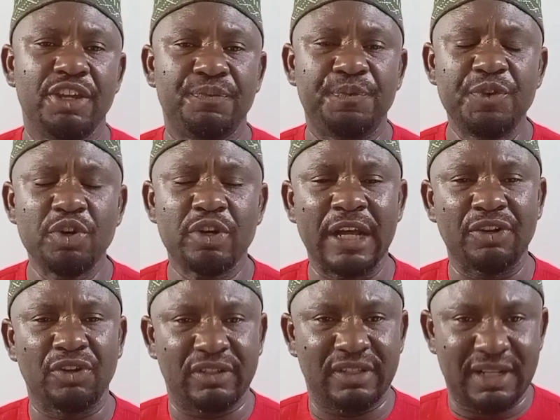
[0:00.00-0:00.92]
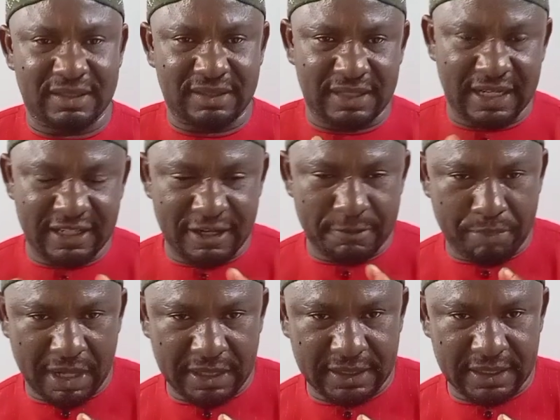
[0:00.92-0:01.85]
If you can understand the
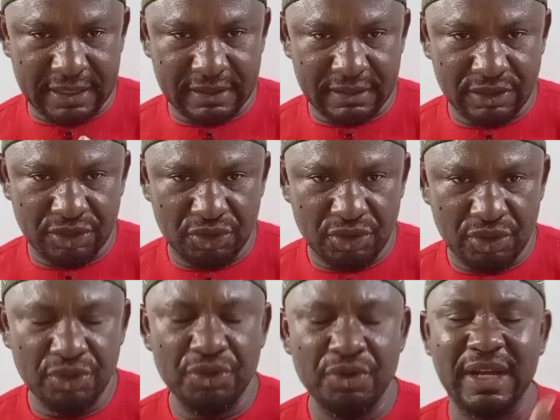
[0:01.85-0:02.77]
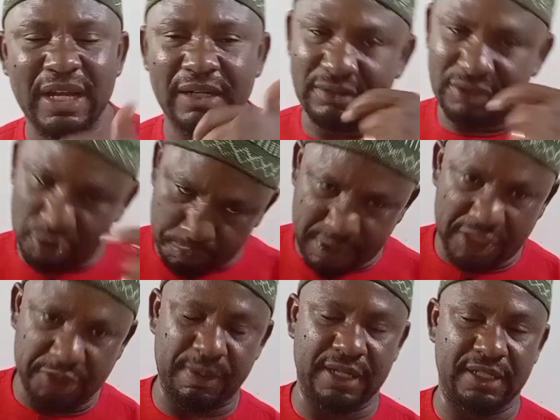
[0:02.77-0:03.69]
pattern, you can
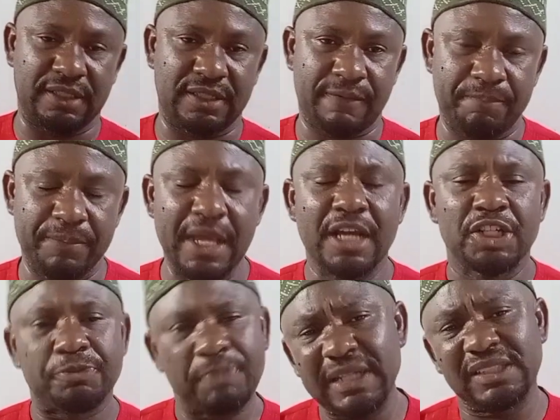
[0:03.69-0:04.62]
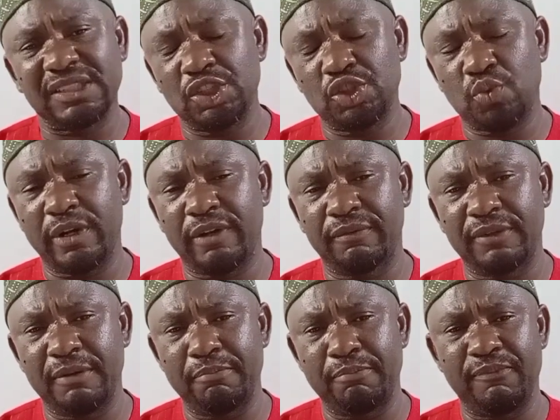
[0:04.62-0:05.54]
speak Spanish. Spanish is one
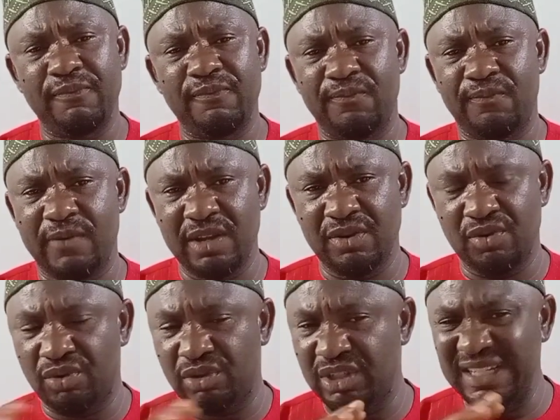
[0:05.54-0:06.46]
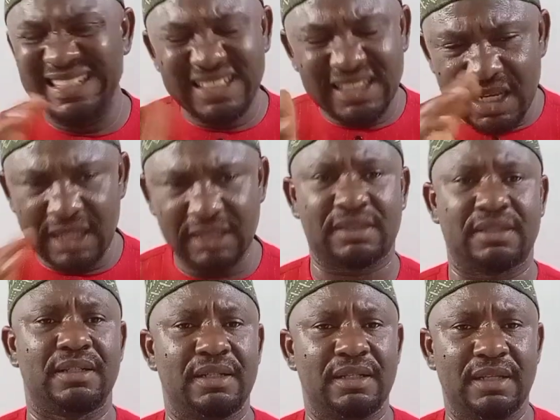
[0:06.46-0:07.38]
of the
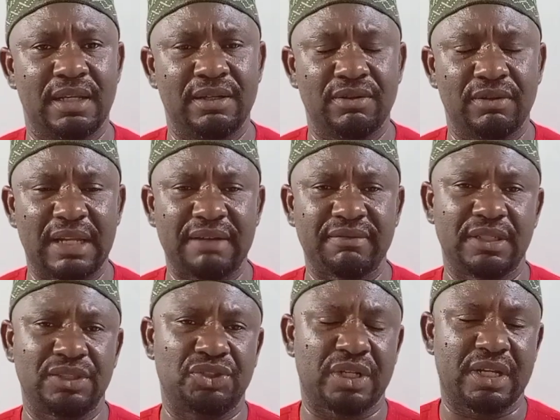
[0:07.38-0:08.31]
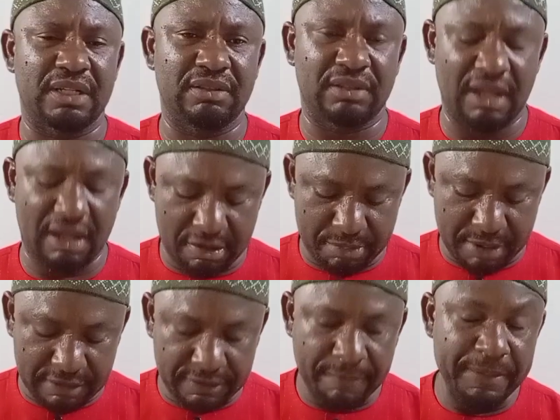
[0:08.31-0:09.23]
easiest language you can think
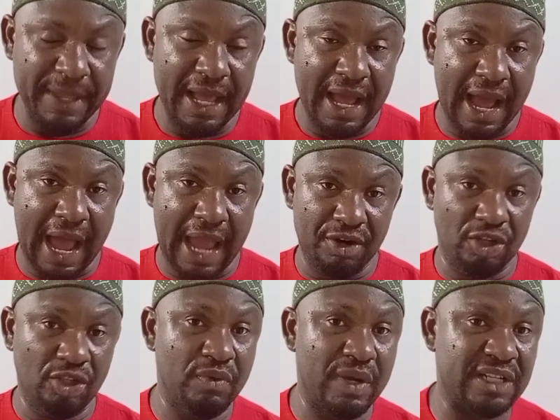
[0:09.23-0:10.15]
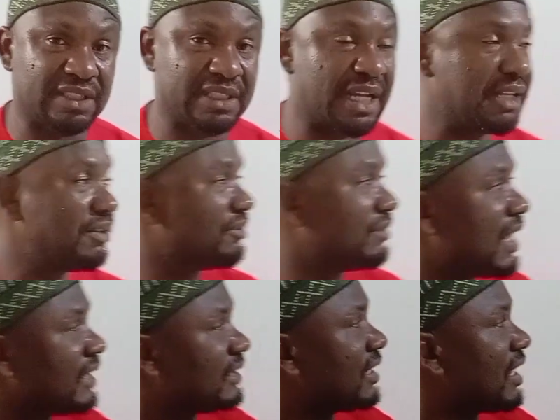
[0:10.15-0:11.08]
about. I always tell you
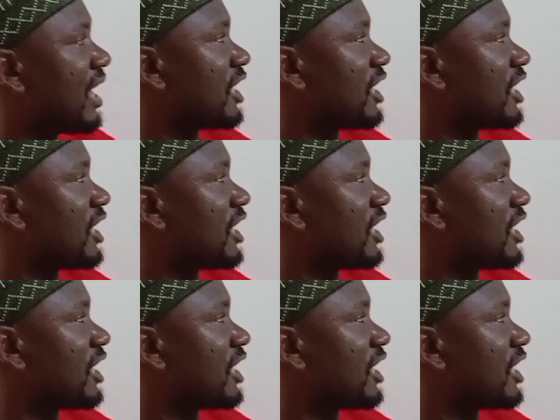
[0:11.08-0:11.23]
that